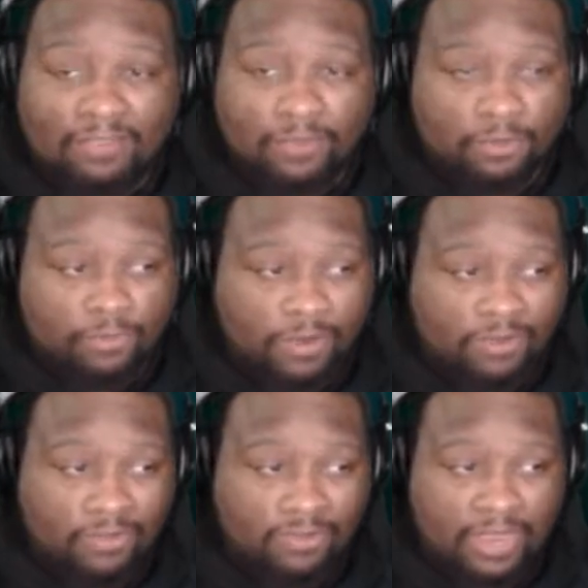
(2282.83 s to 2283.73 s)
those
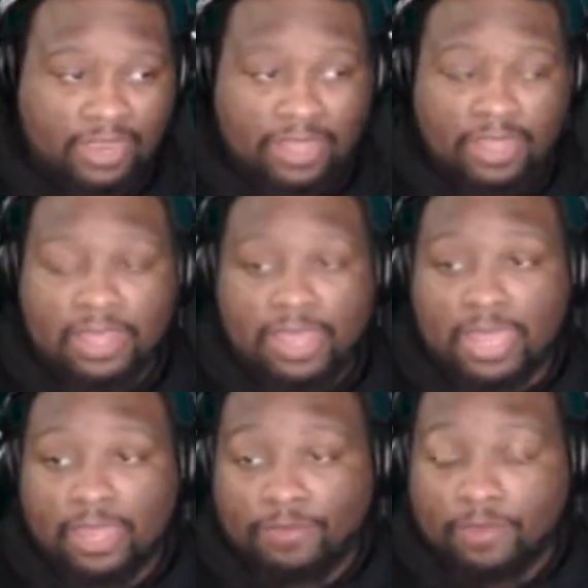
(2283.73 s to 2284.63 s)
questions, saying,
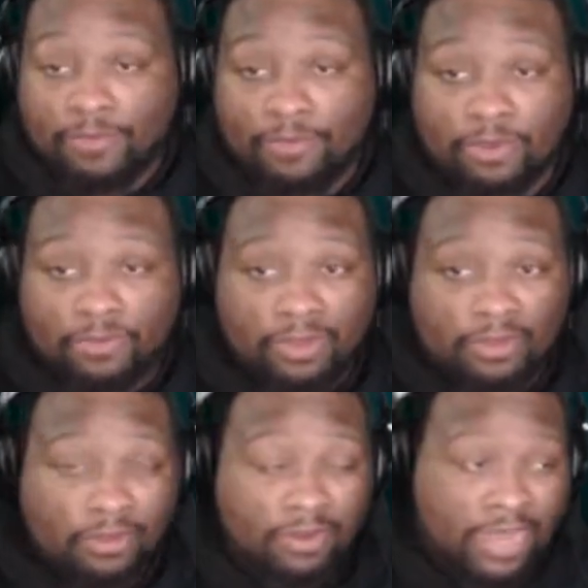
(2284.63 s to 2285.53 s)
"Hey, if you ever could talk
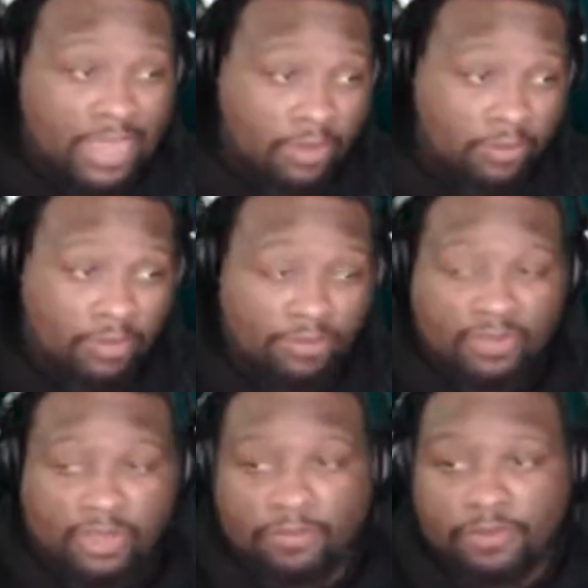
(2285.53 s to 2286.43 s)
to your nine-year-old
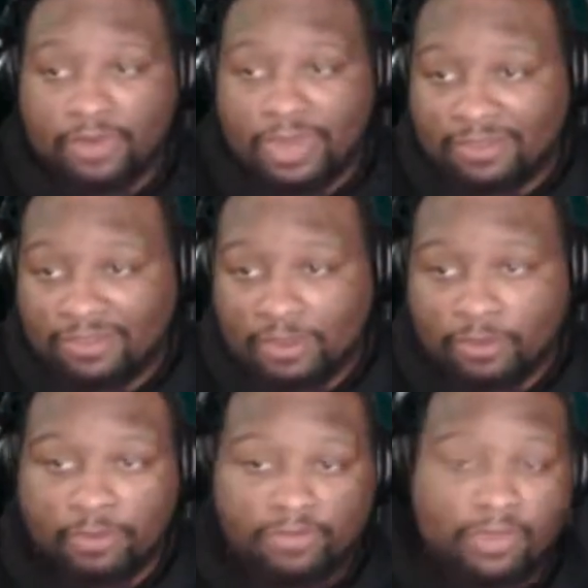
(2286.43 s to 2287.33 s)
self, or your
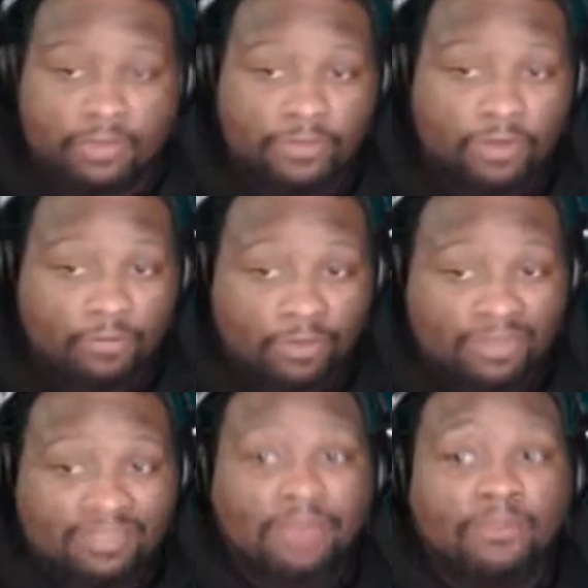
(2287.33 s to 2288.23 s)
18-year-old self, or your
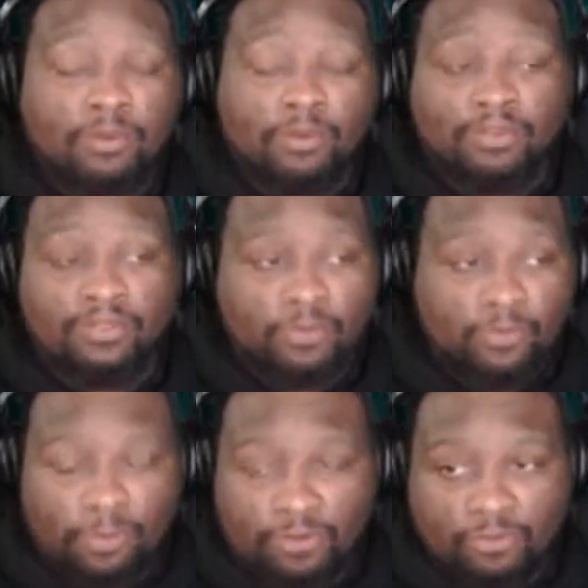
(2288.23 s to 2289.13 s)
27-year-old self,
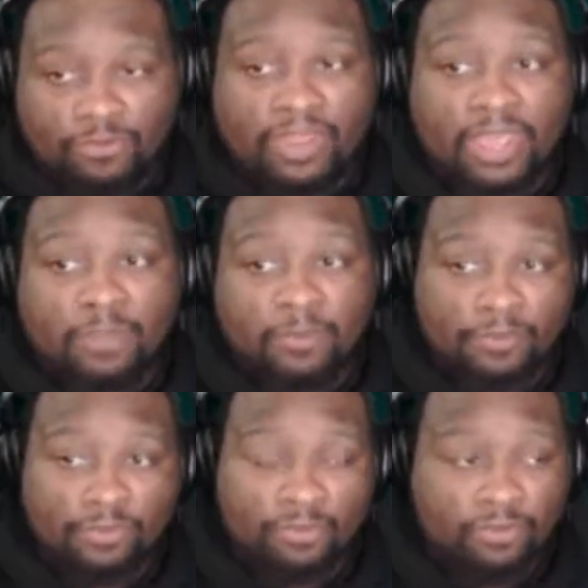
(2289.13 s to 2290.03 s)
what would you say and what
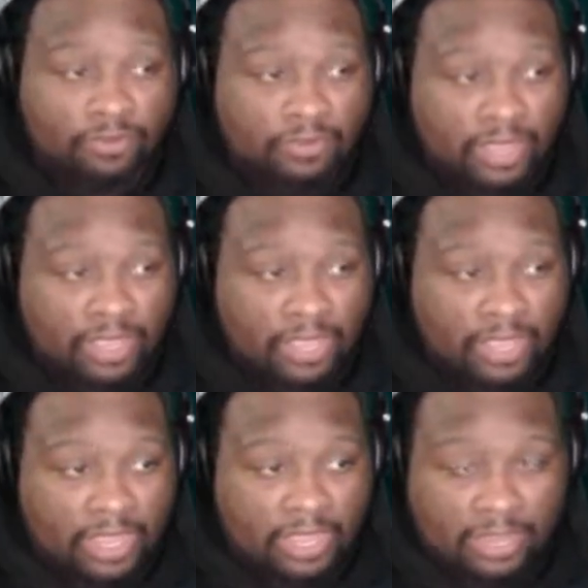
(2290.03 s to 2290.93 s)
would you do?"
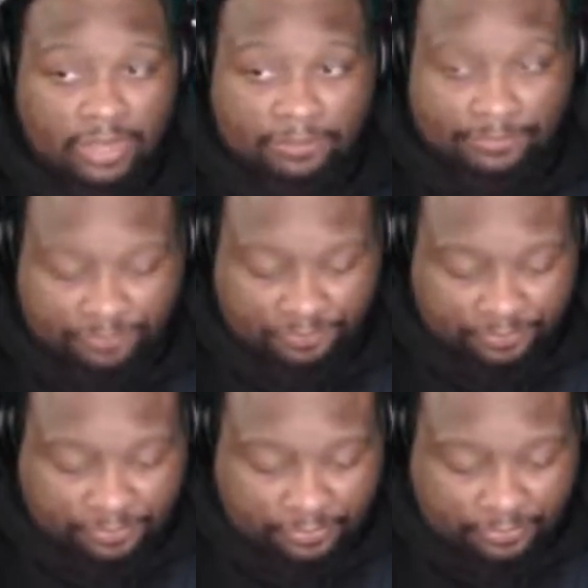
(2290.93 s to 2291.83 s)
And
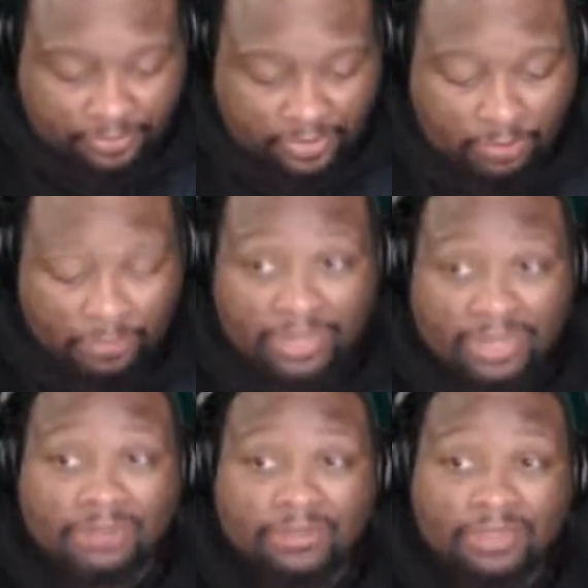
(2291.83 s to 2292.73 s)
when it
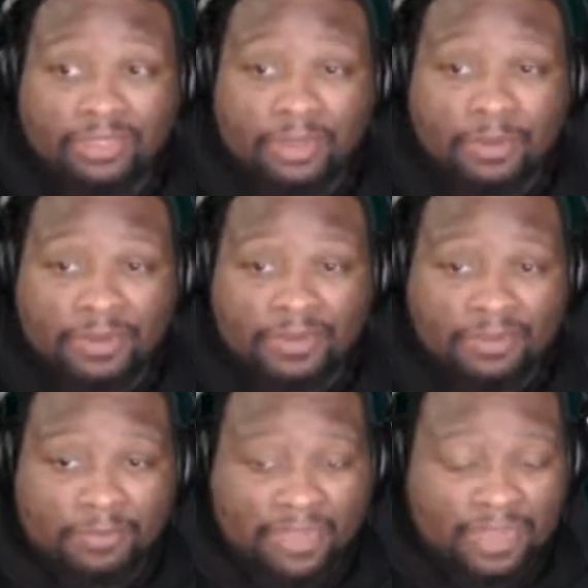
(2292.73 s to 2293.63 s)
comes to therapy,
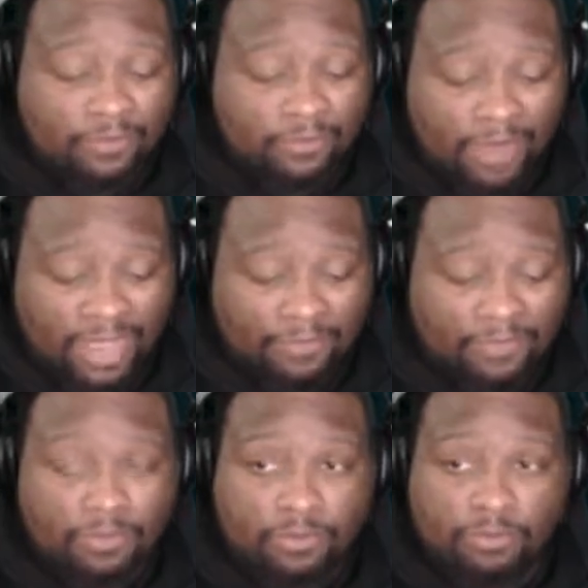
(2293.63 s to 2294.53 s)
sometimes you have to